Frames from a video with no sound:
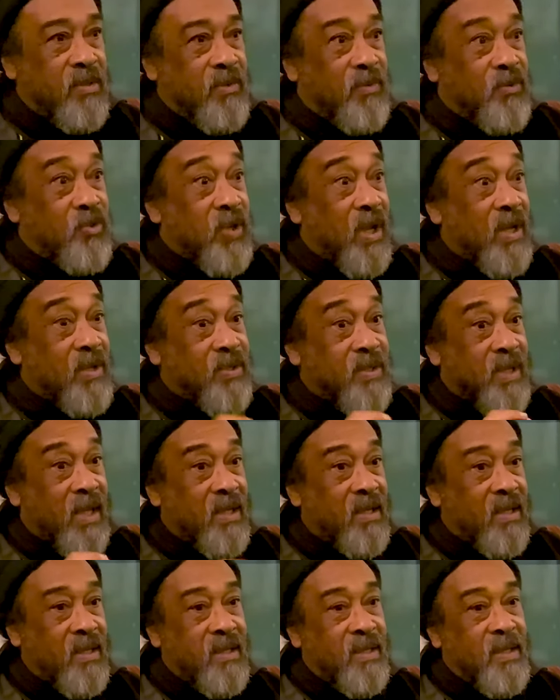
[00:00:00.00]
You've
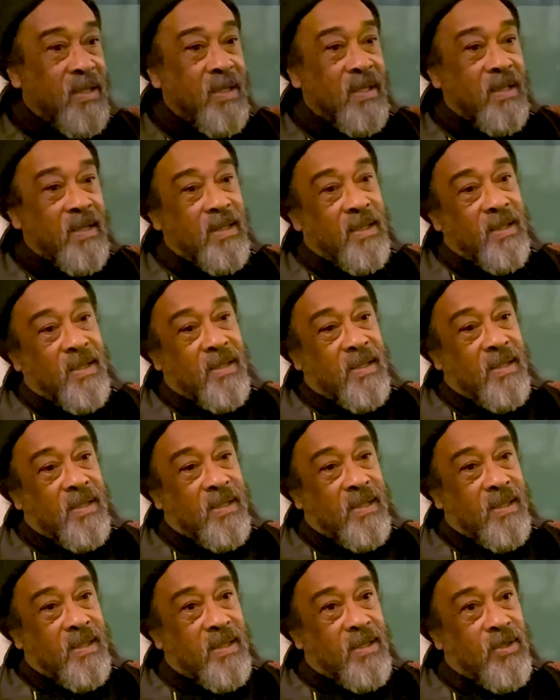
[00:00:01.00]
transcended.
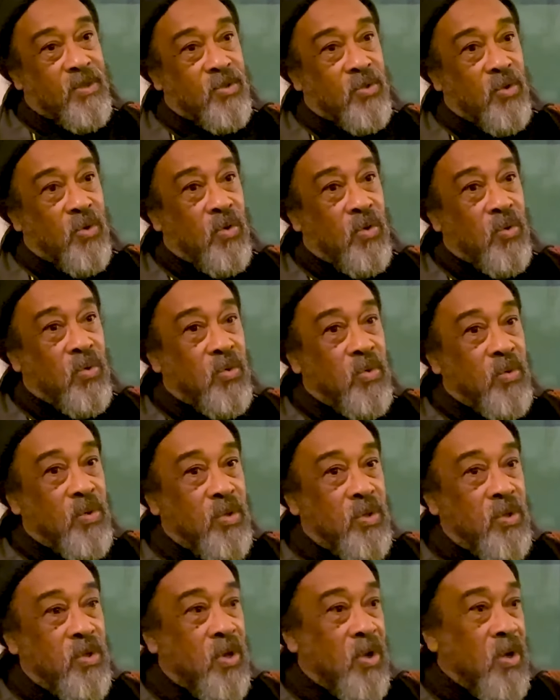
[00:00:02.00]
So
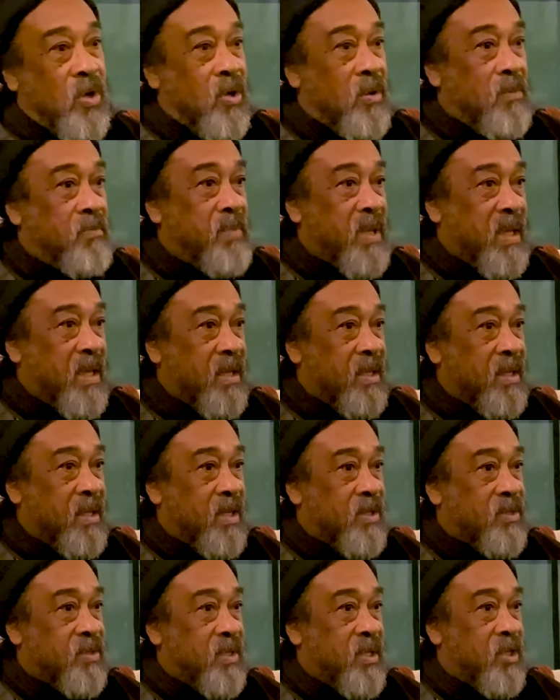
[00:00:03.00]
your
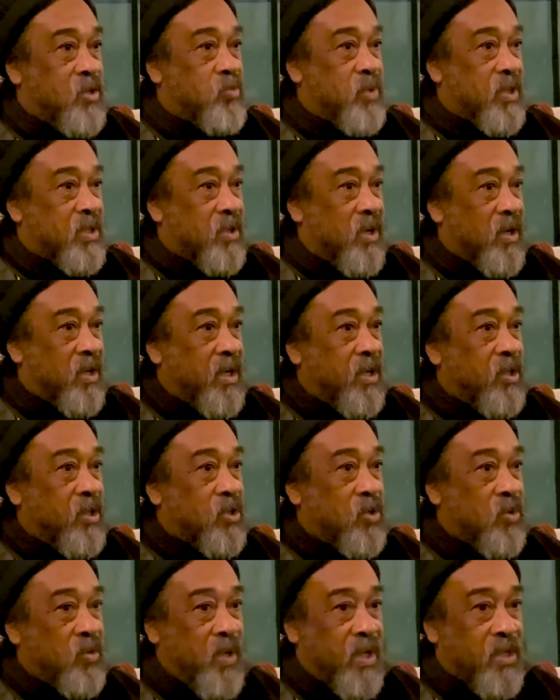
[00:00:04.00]
beingness is returning
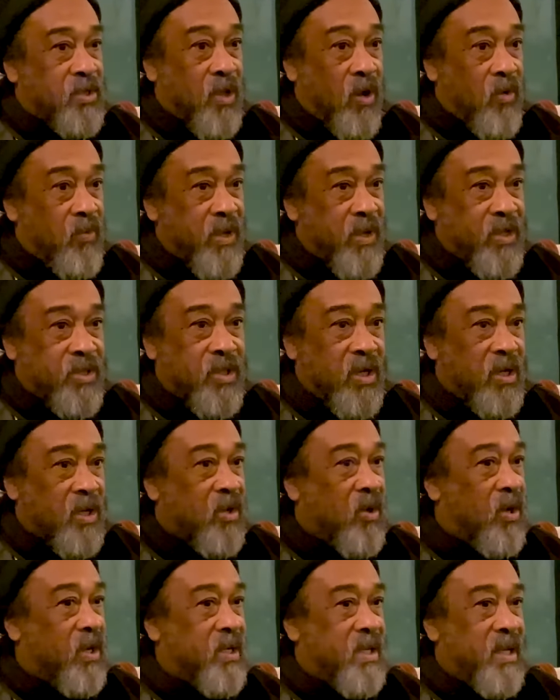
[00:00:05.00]
to its original
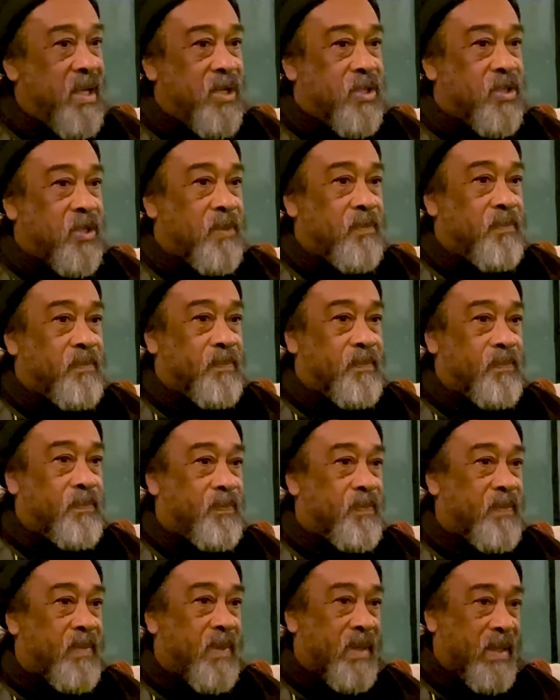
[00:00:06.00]
God nature.
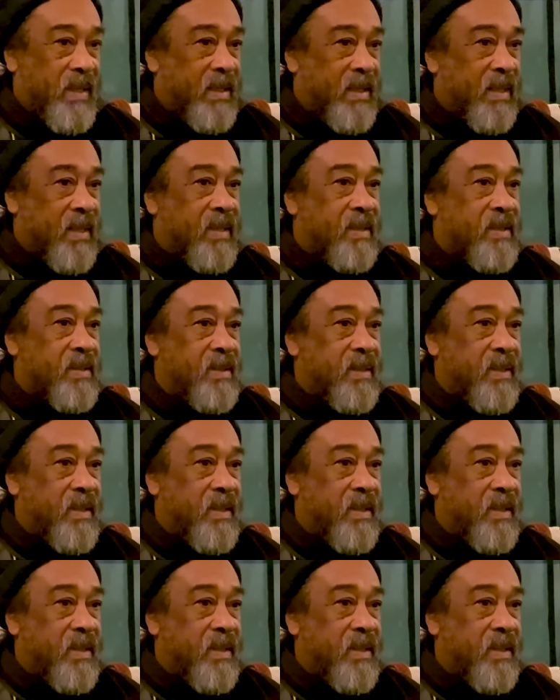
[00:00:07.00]
Like that.